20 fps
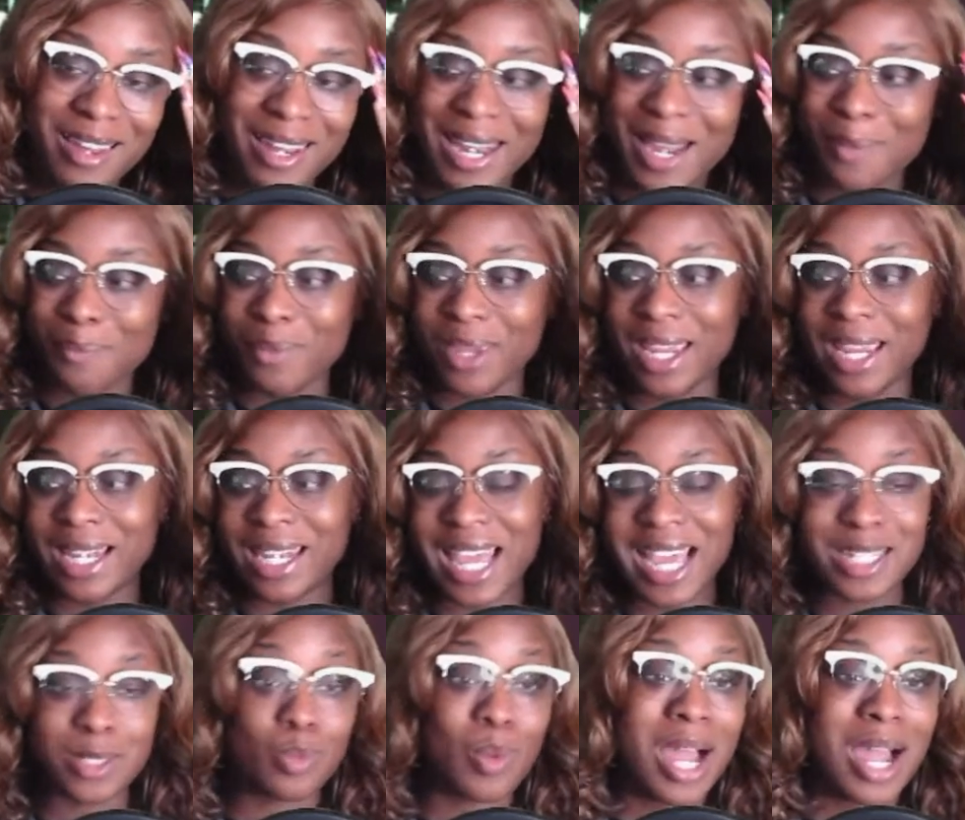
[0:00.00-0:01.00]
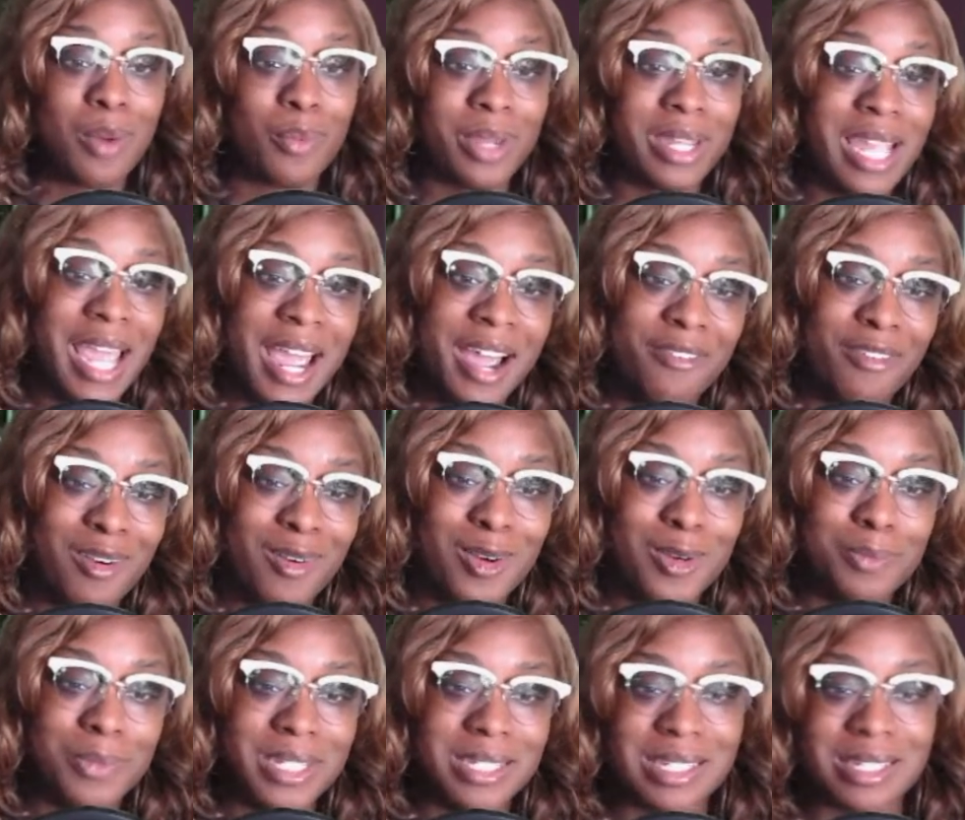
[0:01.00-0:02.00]
And I mean, that's why we have our
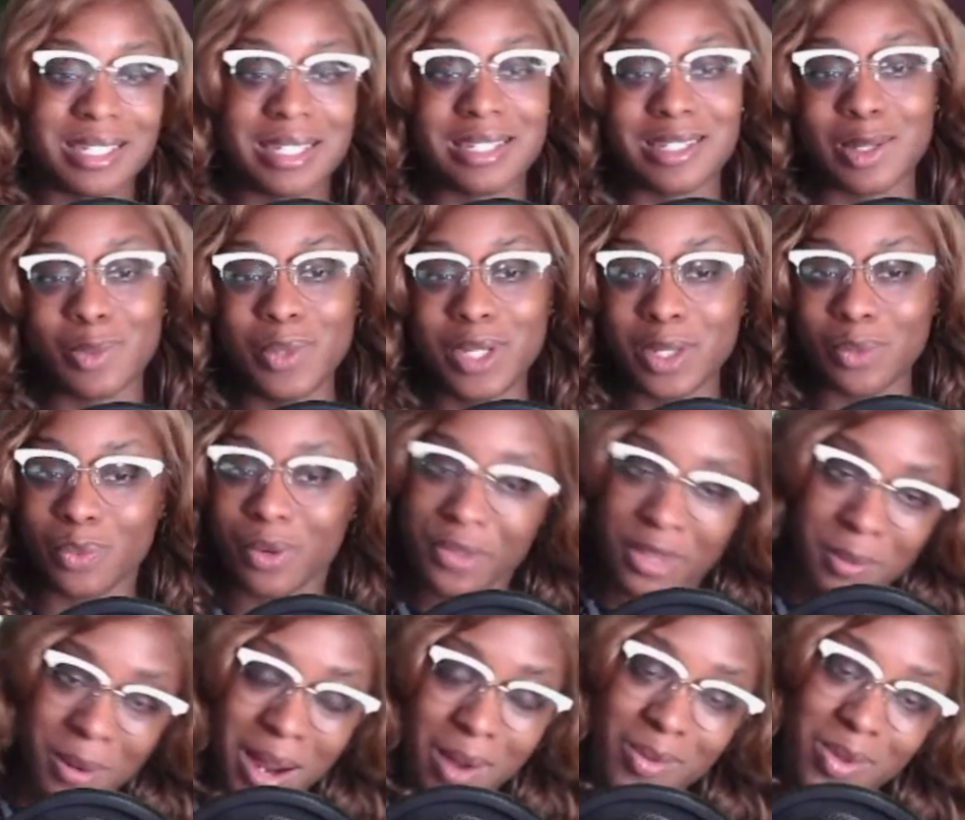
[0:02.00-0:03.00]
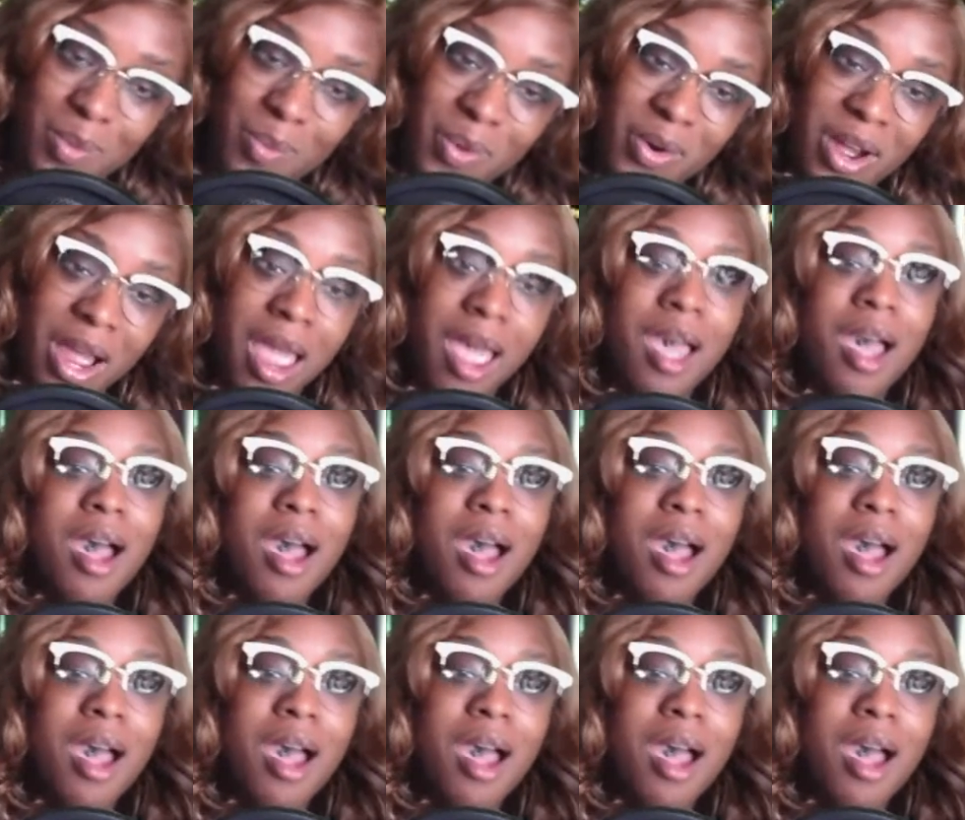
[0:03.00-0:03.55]
own businesses, so we can run them how we want.